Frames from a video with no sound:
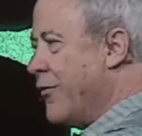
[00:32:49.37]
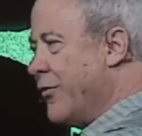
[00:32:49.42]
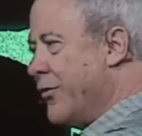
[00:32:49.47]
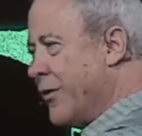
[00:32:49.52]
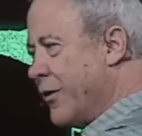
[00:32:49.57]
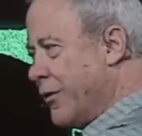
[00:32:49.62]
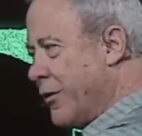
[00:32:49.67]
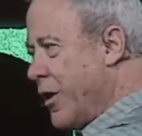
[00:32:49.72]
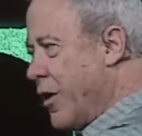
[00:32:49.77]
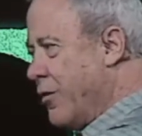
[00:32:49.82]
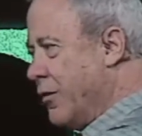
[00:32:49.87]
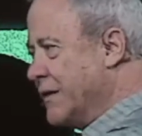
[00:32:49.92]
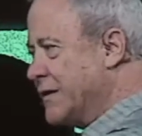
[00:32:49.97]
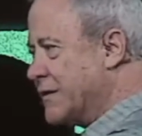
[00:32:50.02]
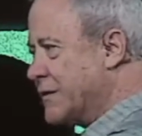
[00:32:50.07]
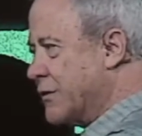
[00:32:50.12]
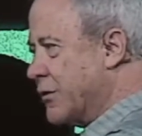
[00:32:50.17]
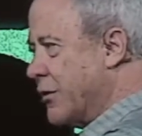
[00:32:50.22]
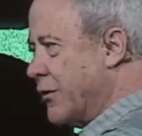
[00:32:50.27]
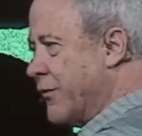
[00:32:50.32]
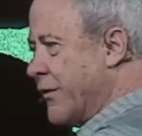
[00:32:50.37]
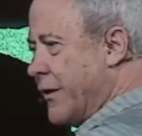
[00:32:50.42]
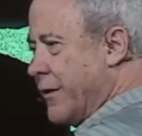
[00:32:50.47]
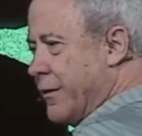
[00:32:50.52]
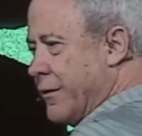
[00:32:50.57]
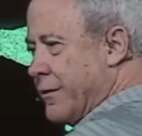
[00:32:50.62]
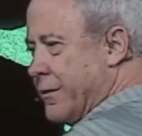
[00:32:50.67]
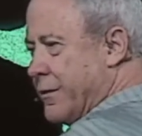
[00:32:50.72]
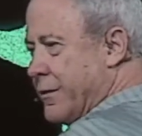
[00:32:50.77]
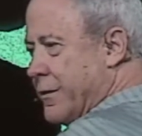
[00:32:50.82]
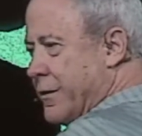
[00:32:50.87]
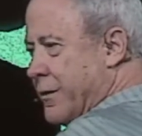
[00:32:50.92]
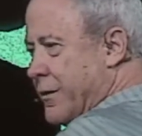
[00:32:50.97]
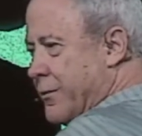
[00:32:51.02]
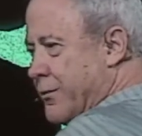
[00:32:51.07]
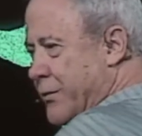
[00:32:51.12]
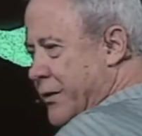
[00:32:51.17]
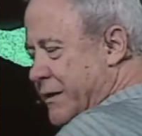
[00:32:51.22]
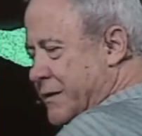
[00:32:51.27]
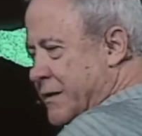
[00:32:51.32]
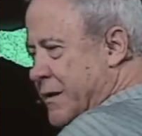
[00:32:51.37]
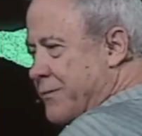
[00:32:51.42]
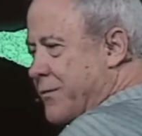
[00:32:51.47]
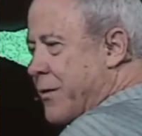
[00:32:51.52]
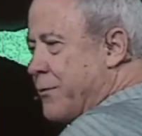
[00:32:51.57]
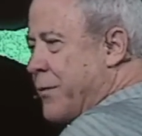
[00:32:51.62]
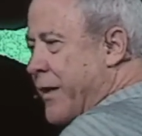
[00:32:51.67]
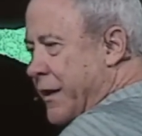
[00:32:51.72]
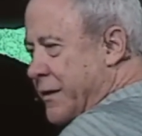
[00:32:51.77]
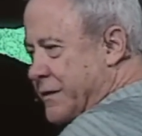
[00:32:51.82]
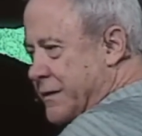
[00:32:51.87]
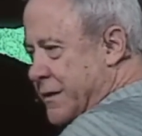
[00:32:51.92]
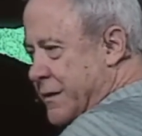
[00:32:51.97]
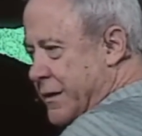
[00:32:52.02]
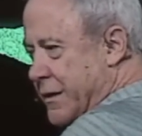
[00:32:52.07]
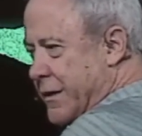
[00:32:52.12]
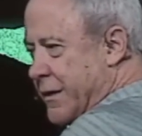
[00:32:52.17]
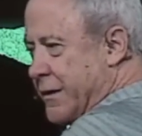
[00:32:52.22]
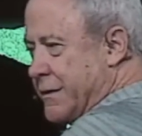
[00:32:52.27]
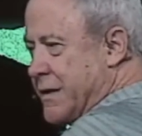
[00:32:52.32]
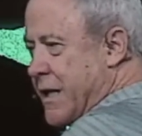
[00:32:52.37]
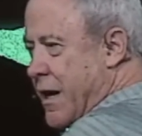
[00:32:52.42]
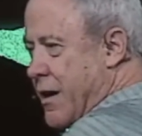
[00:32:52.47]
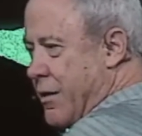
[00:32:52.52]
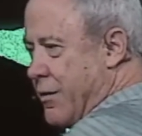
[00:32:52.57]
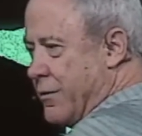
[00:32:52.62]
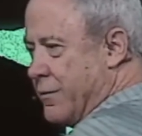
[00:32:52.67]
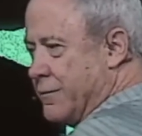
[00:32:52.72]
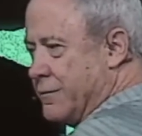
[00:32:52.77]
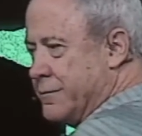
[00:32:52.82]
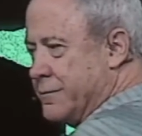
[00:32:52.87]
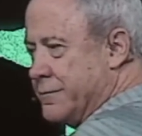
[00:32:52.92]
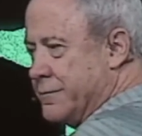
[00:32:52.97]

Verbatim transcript: the lowest servant picks up the basin and the towel